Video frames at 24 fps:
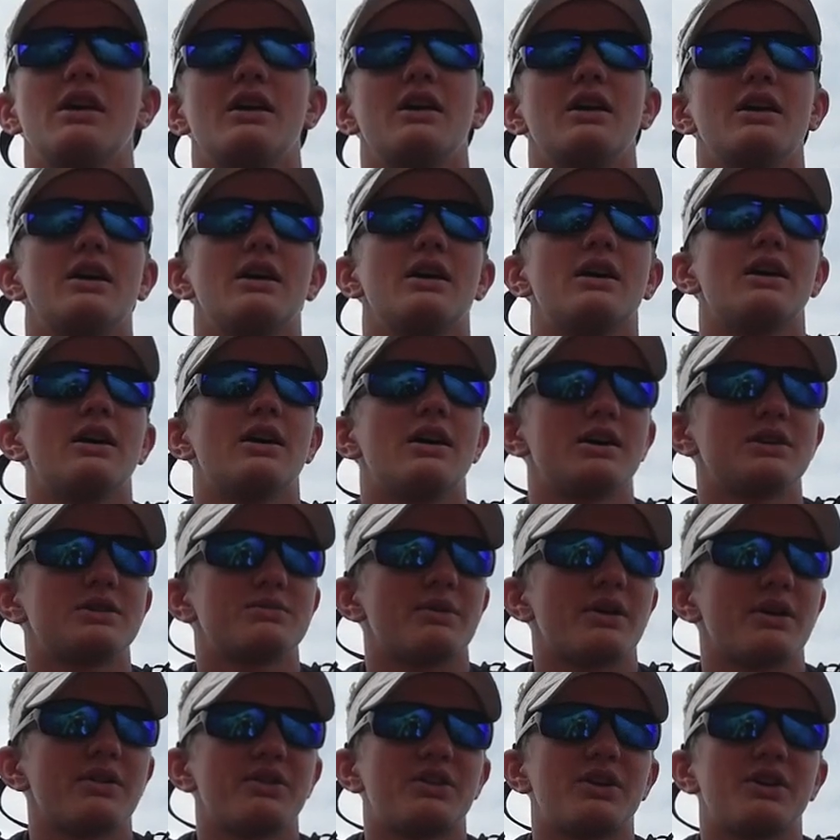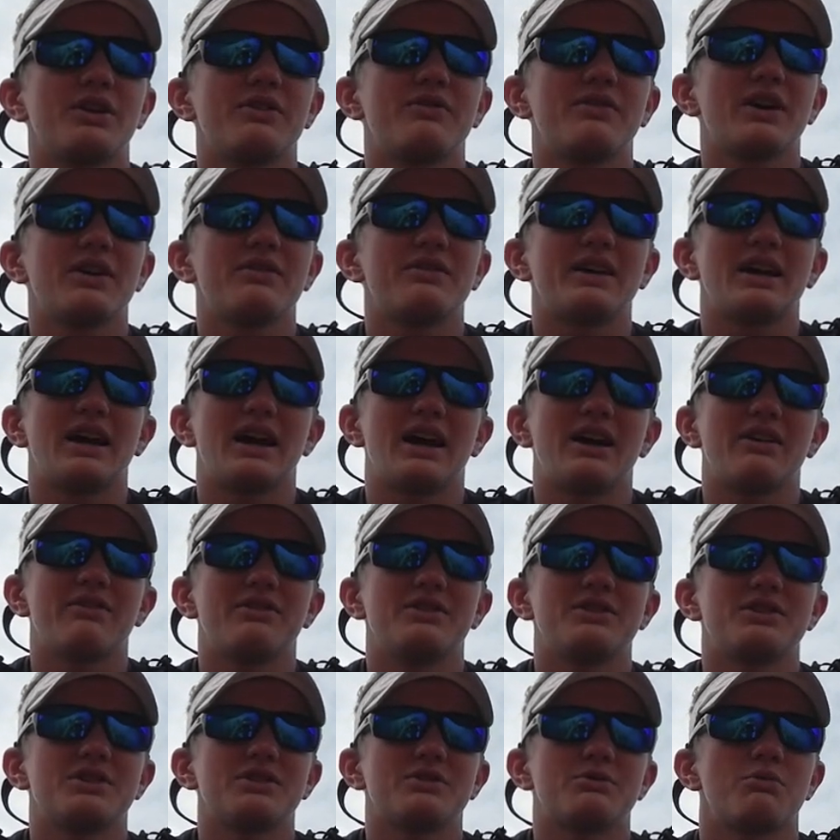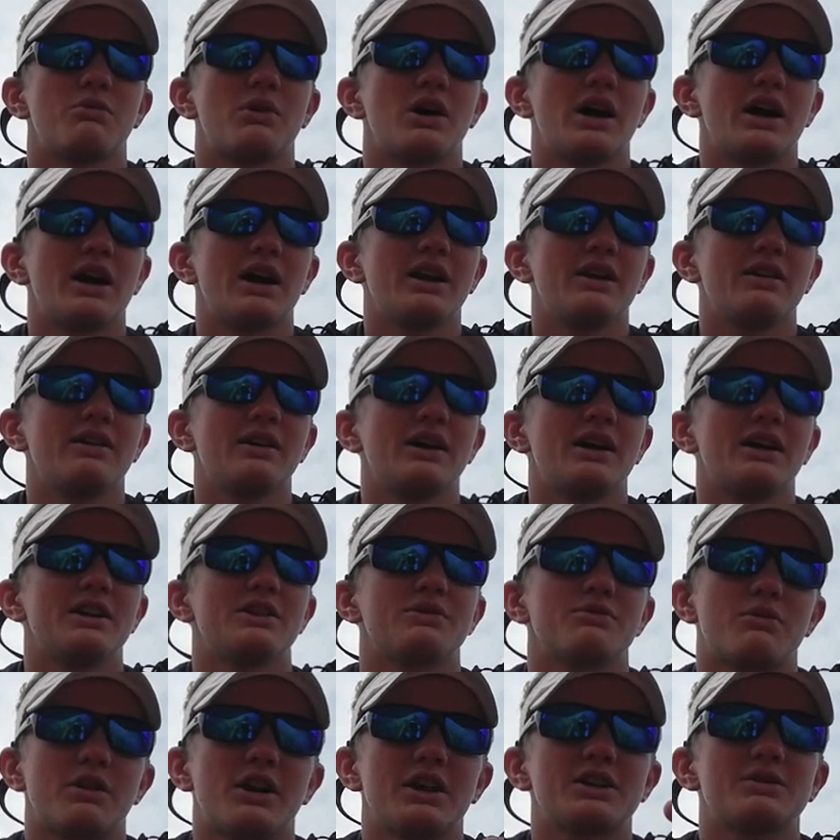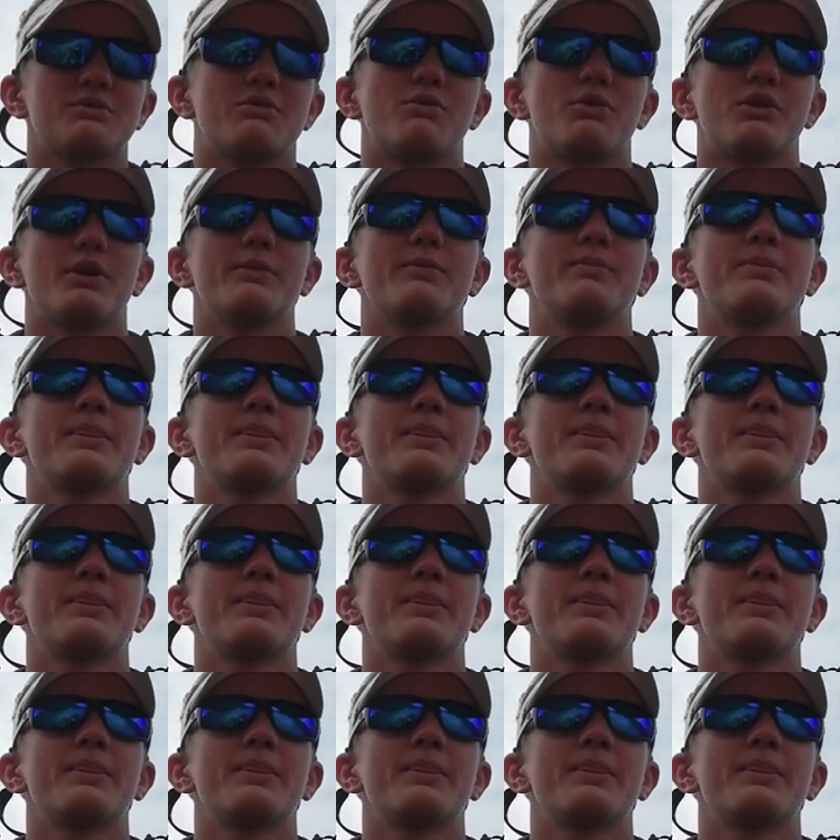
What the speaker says: It's about 35.5 inches wide at its widest point.